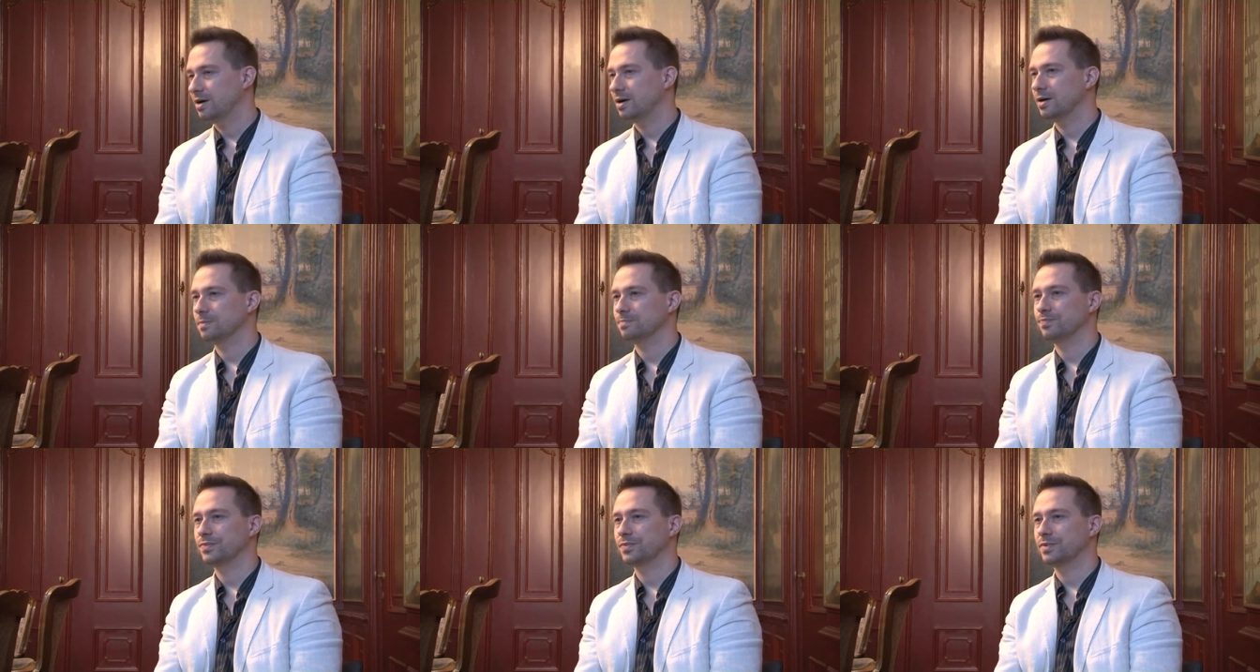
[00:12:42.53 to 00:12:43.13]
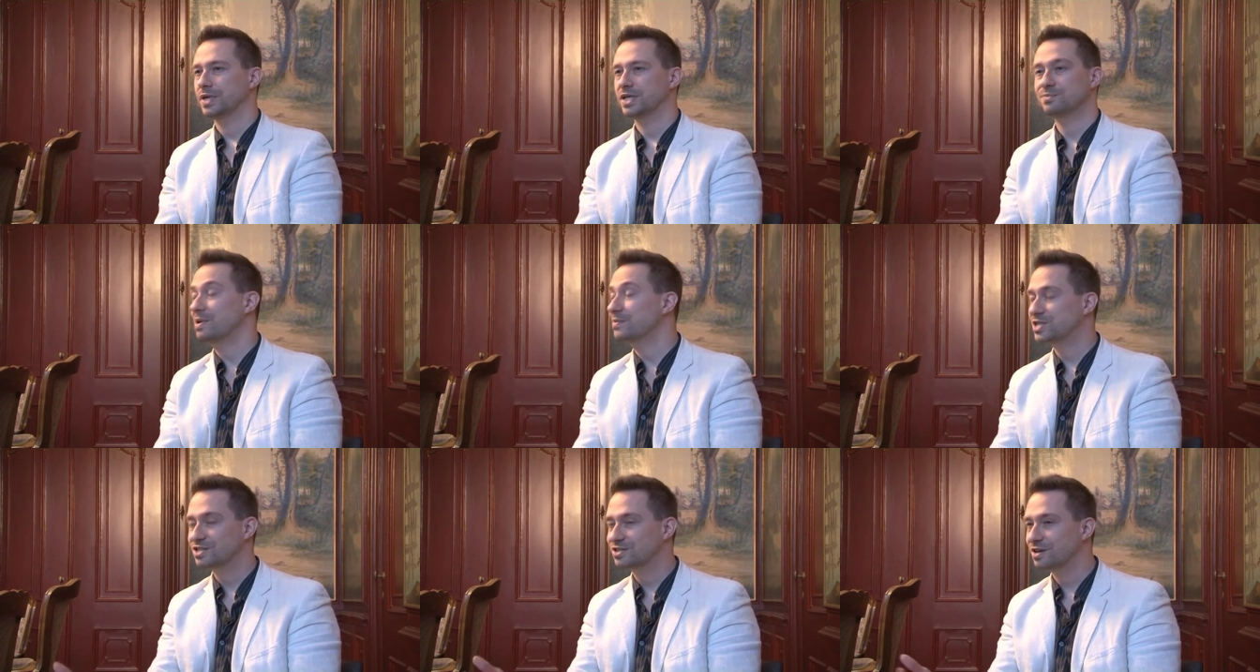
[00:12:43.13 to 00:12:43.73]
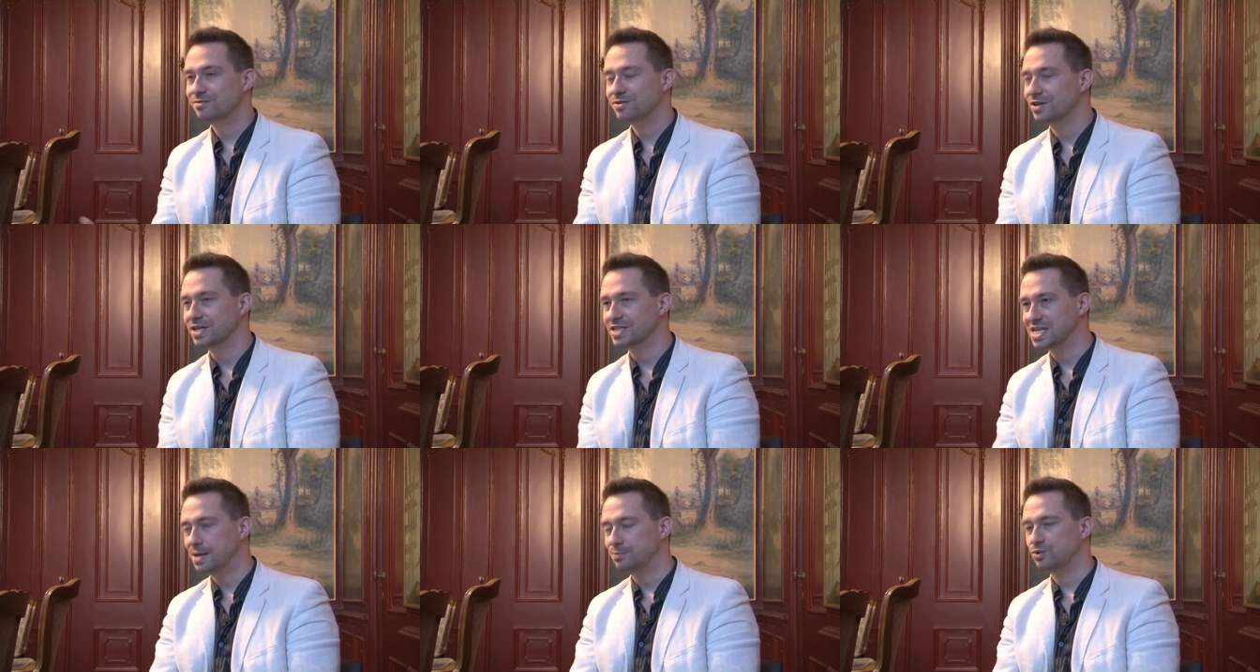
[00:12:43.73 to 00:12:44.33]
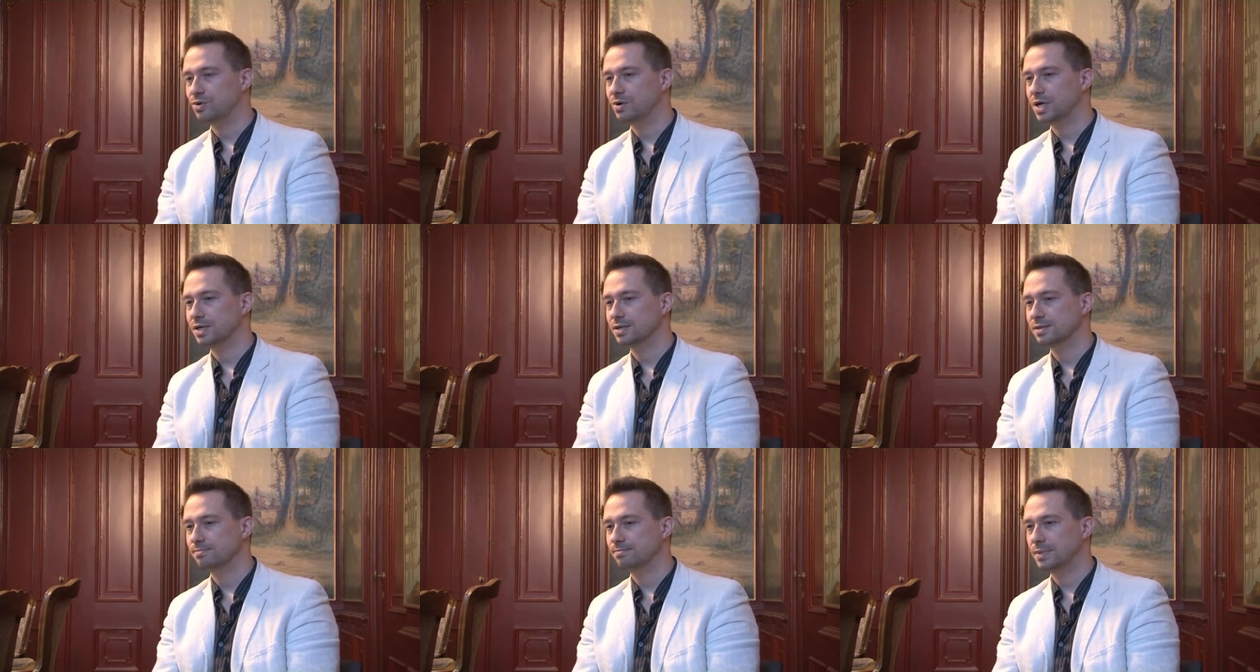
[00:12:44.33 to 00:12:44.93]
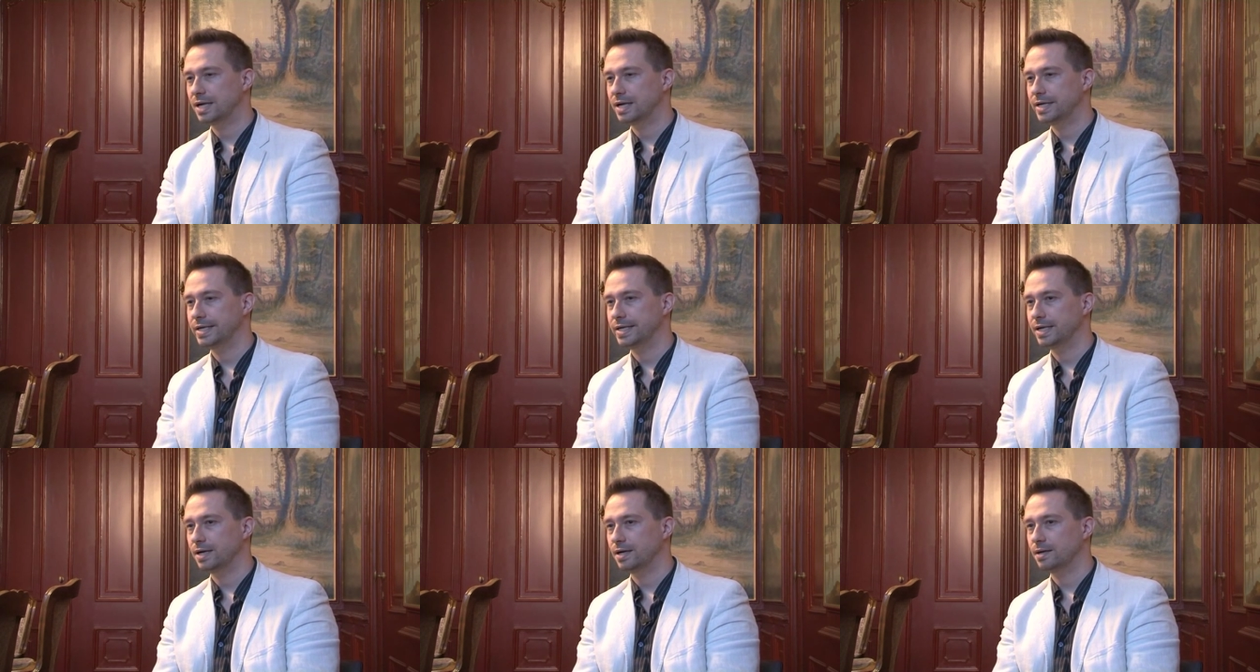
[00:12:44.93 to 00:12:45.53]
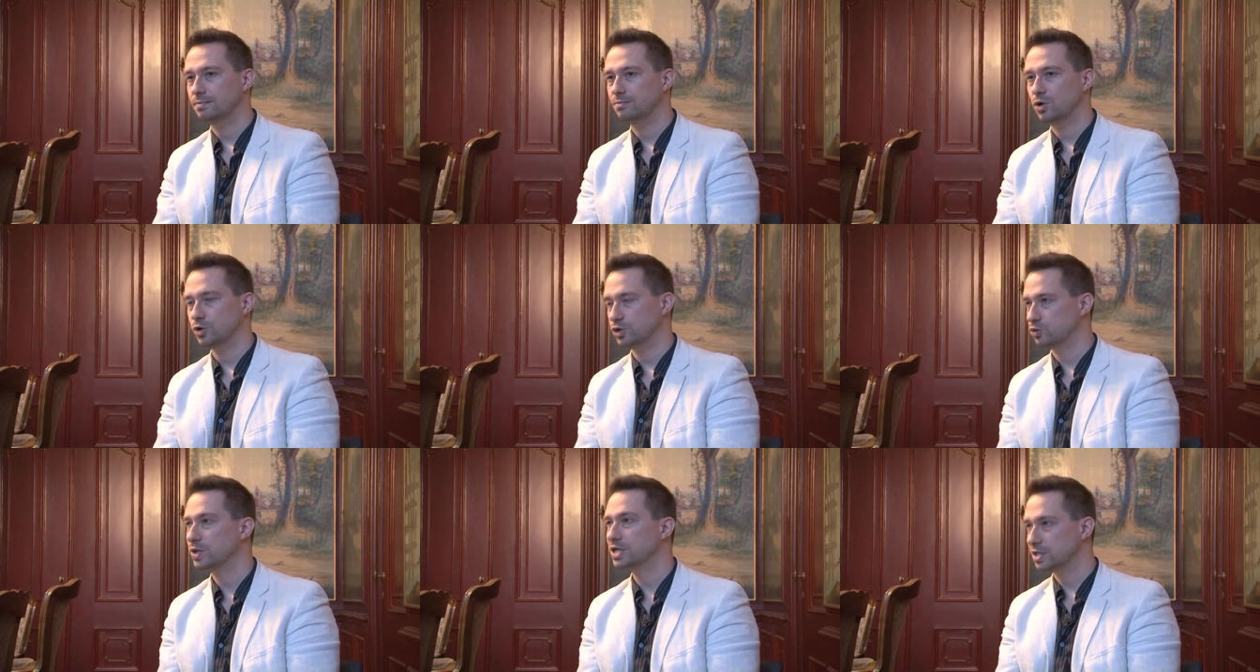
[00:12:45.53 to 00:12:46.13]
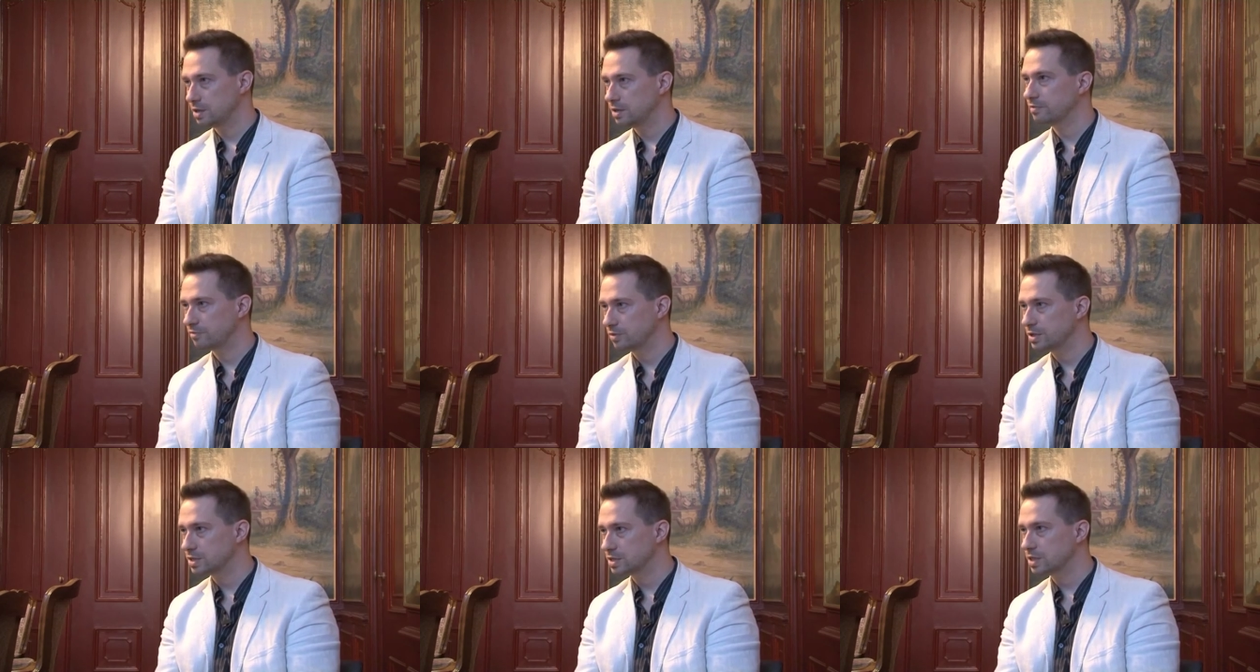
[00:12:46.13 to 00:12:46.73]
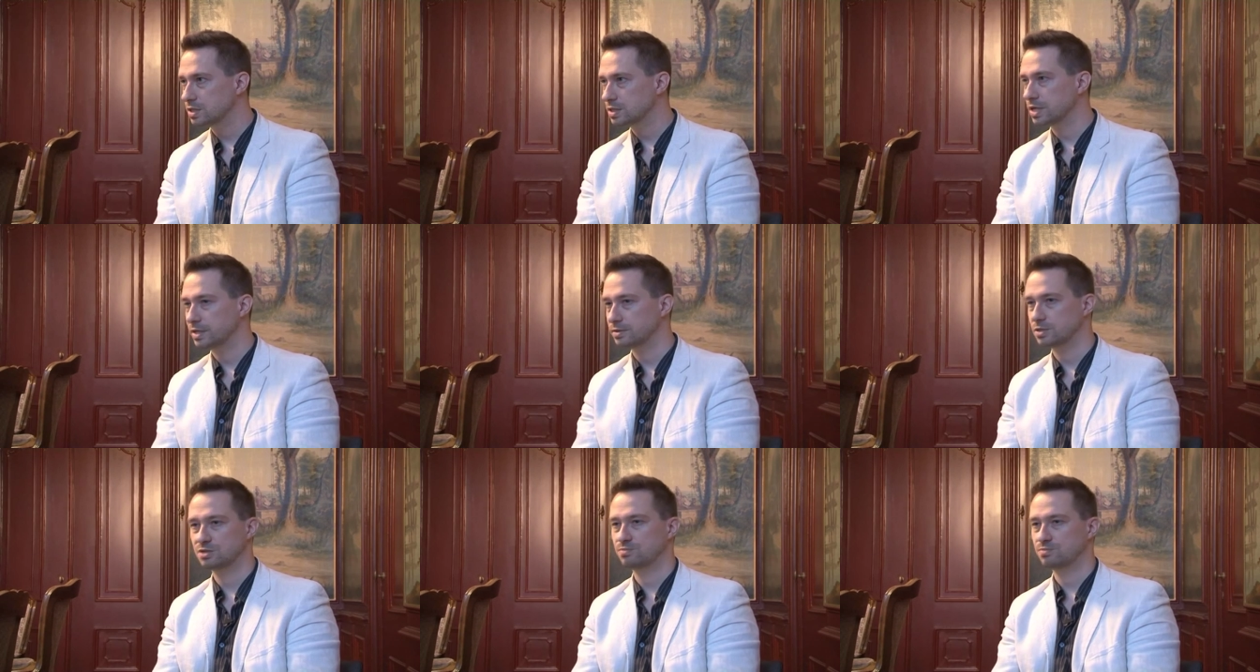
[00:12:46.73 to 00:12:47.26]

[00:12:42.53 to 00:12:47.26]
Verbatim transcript: Um, and maybe just to give you an example, uh, I am on Twitter, for instance, and I